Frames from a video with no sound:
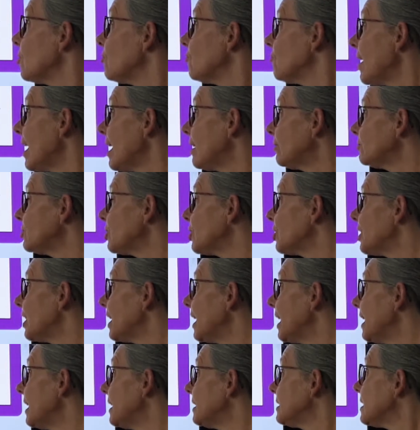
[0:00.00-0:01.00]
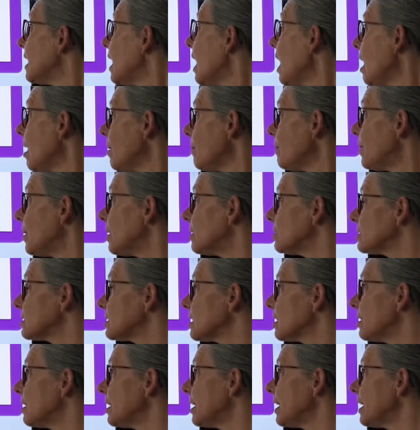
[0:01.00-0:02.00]
Round her head, up
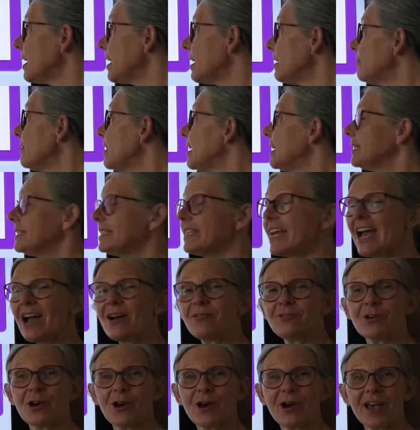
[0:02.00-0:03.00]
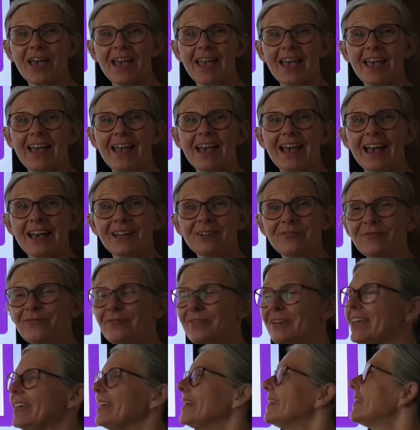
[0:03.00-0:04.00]
past her earring, down her hair and
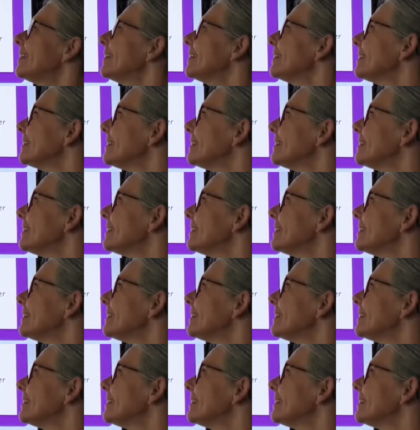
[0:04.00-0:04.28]
flick.